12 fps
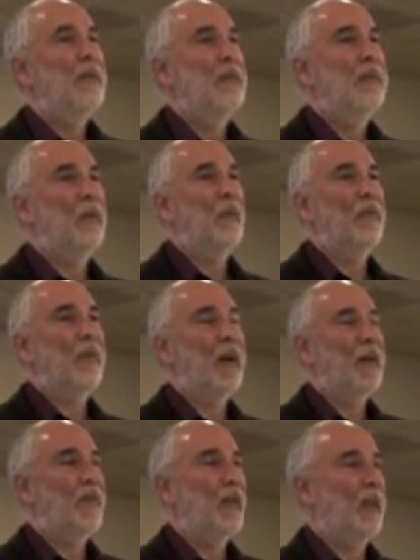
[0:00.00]
the Volt
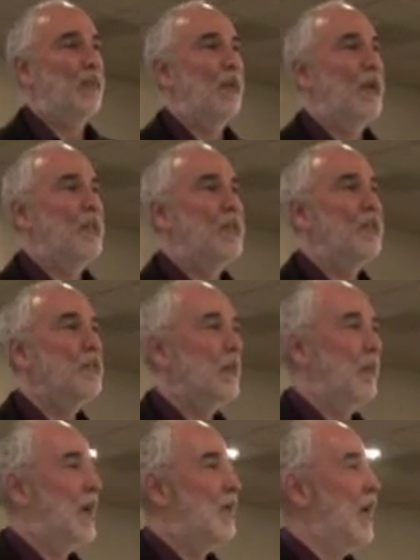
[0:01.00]
Fire thing was,
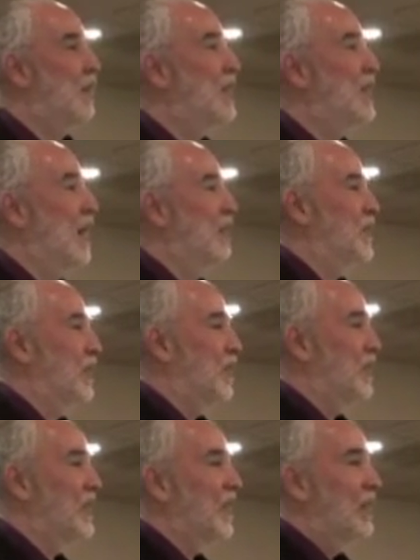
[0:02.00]
no matter how many times it
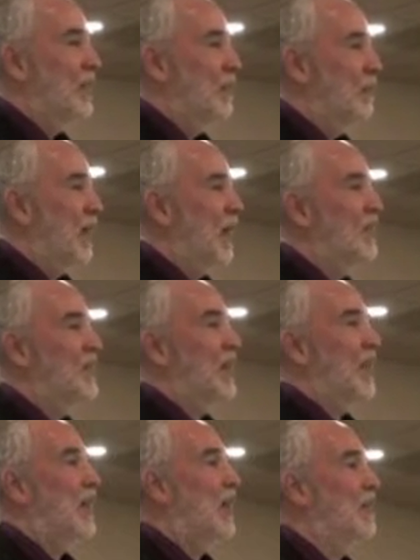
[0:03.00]
was
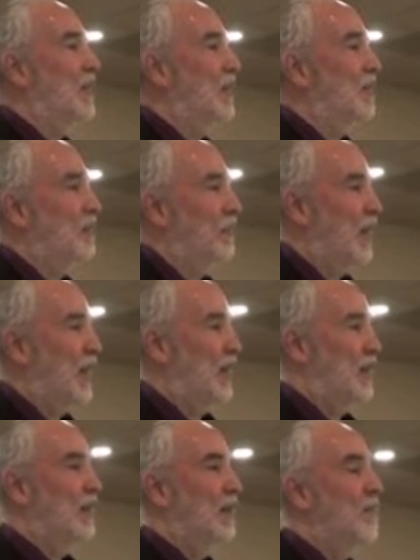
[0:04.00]
painstakingly
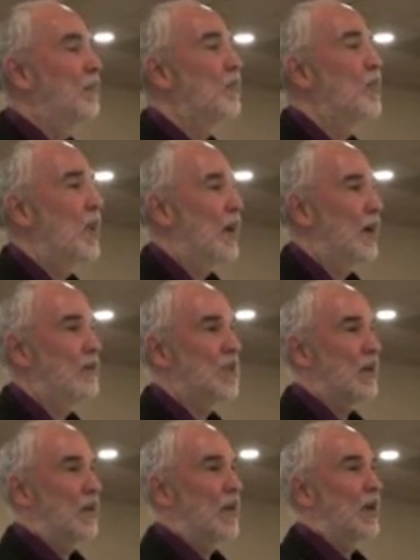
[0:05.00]
explained, and I'm
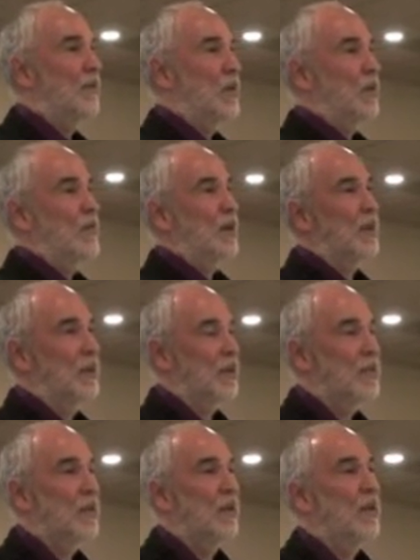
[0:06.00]
sure a lot of you have done
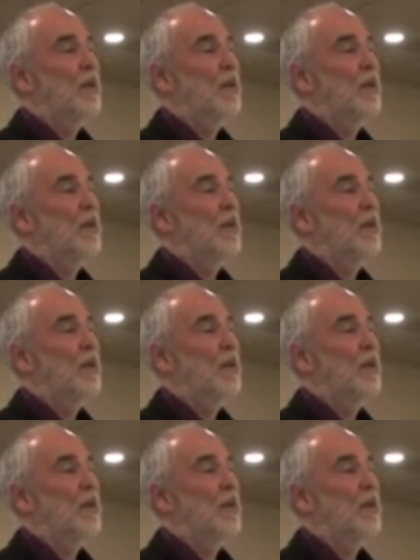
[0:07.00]
this,